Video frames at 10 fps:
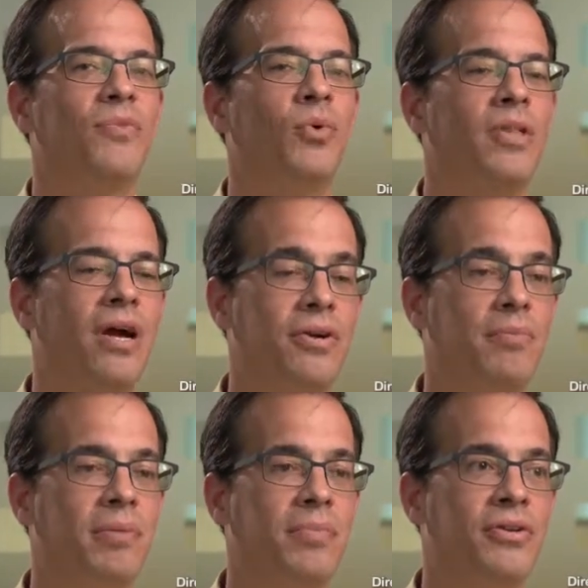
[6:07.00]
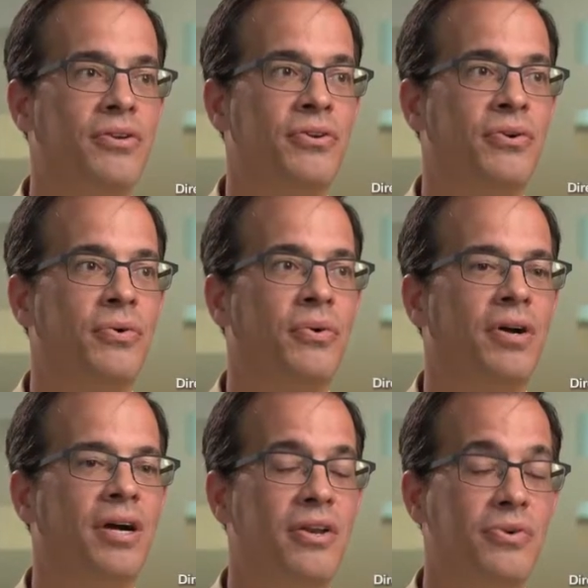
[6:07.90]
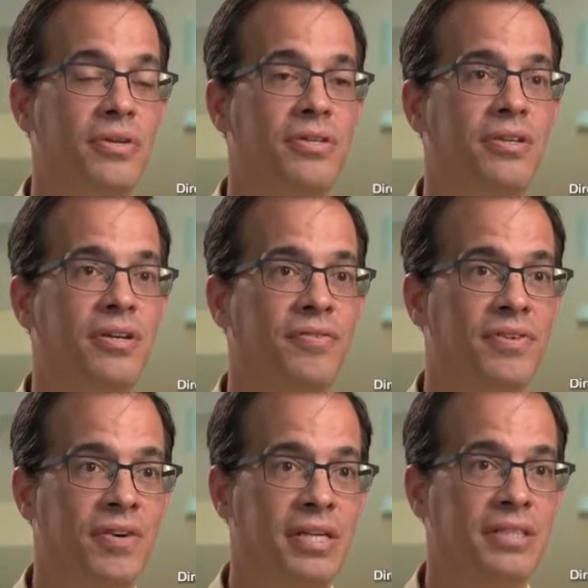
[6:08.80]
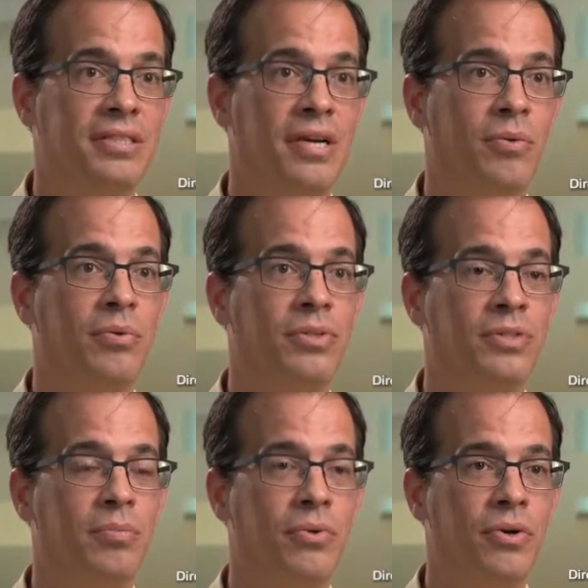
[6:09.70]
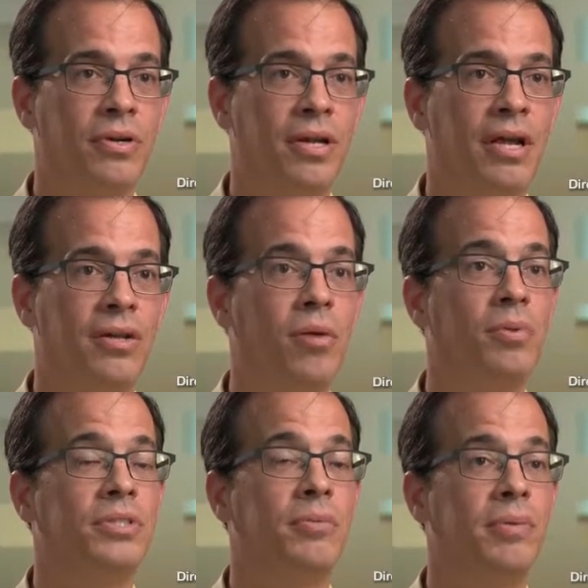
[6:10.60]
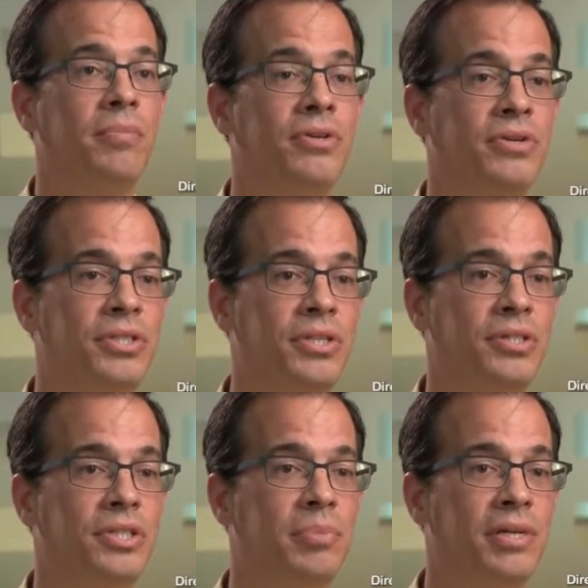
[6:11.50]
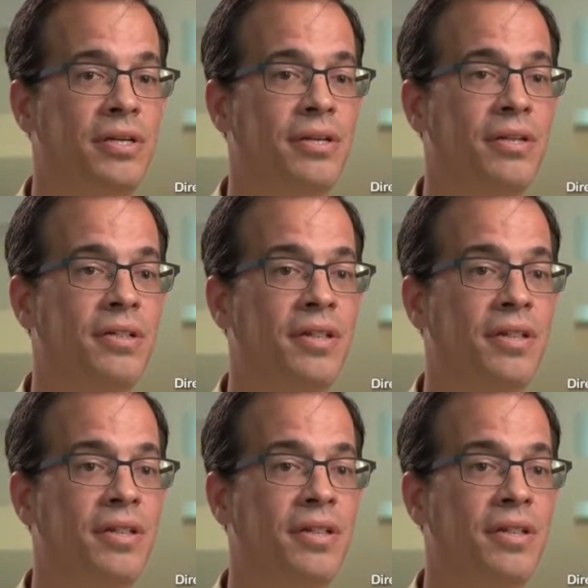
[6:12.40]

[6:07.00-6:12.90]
With our commitment to hundreds of device output support and Global's commitment to sheer speed,